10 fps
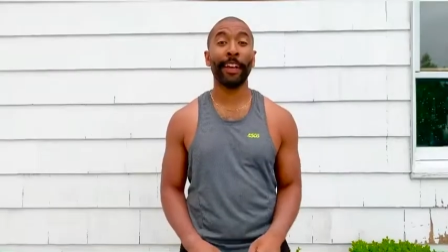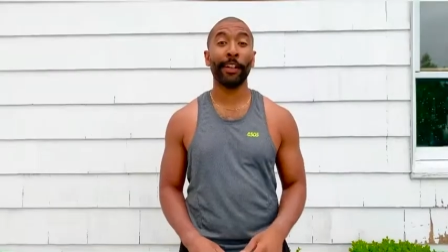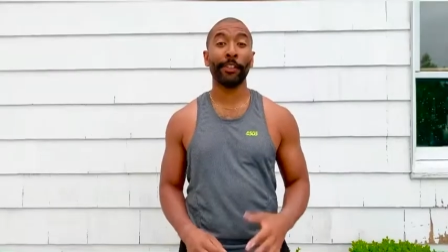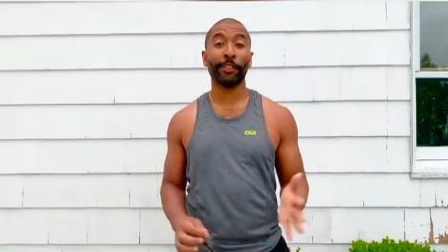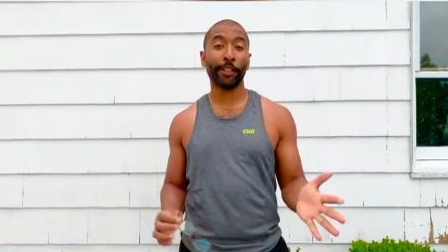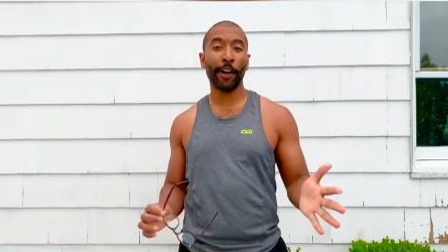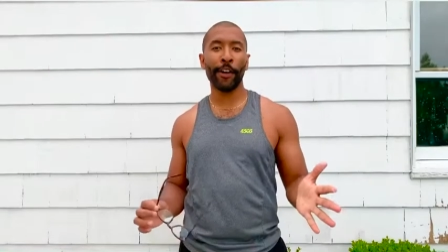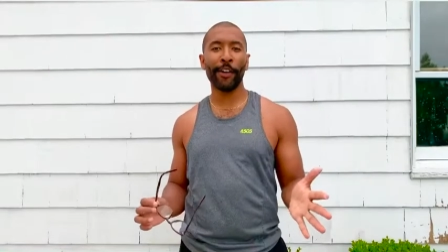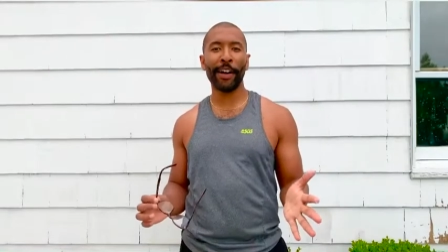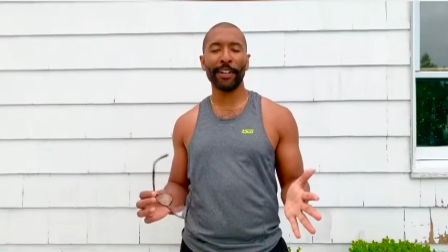
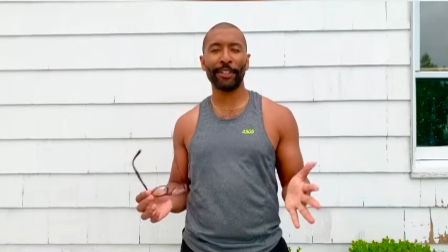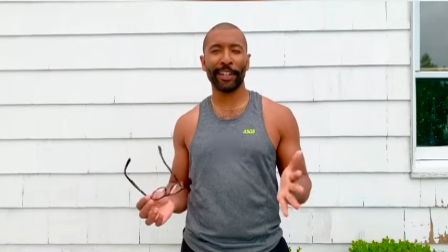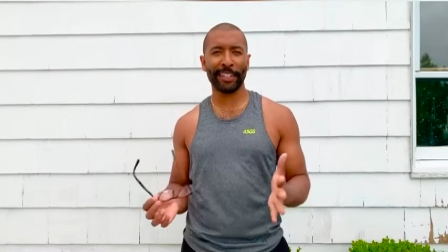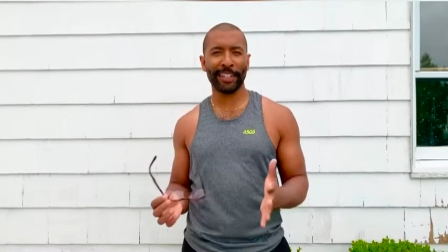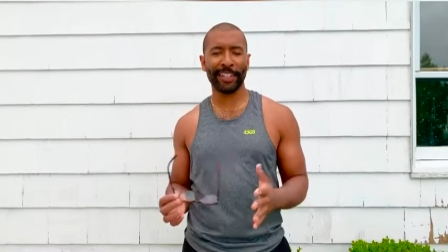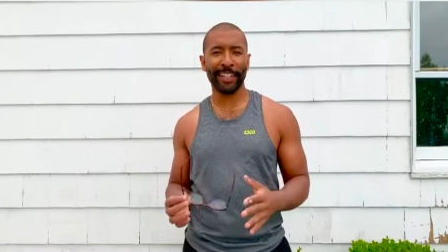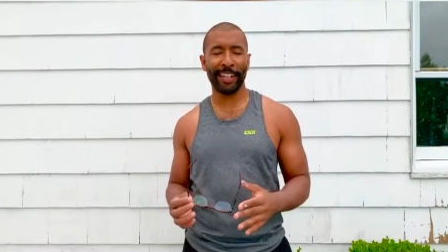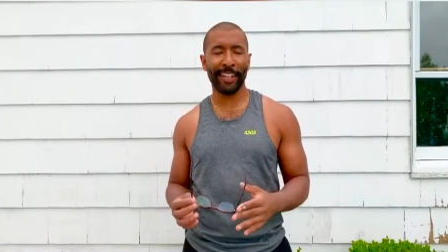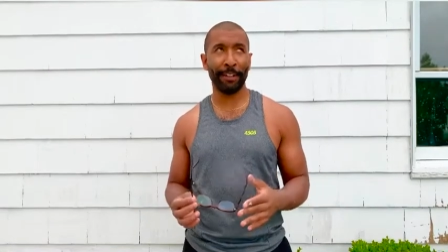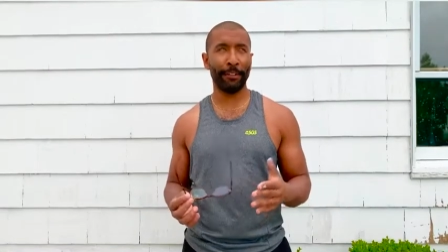So as you guys can
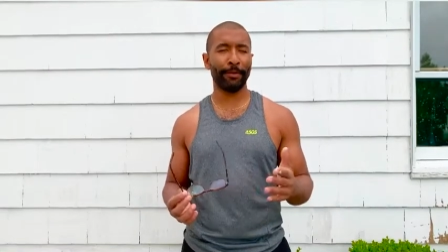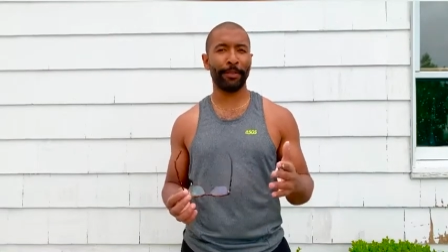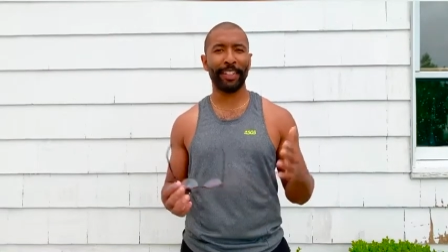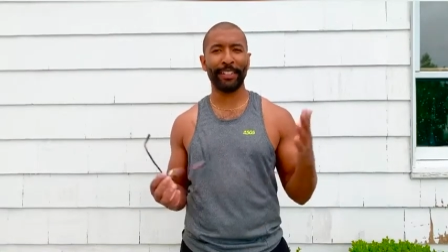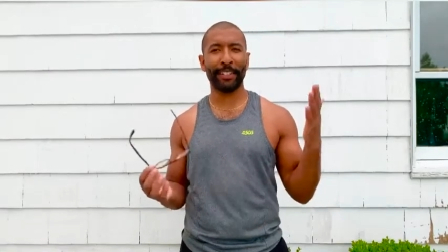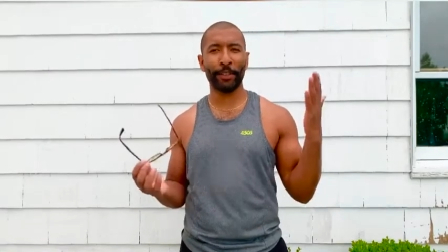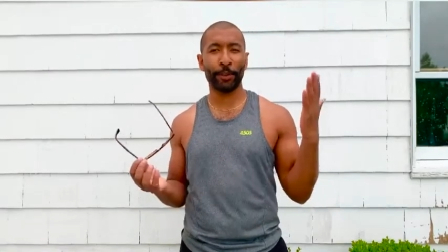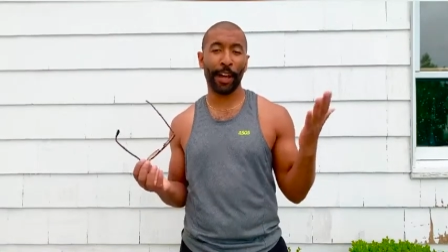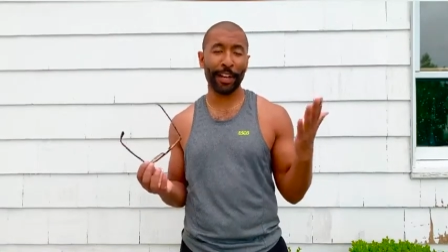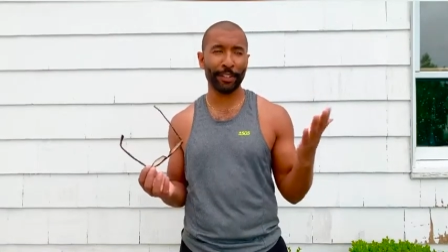see, oh, it's
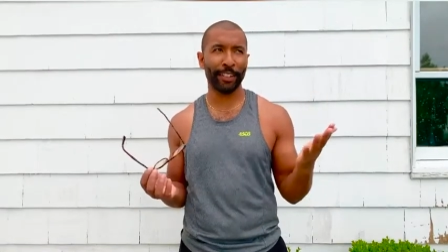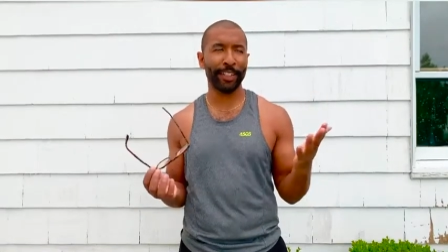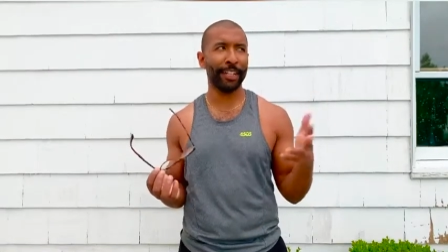actually,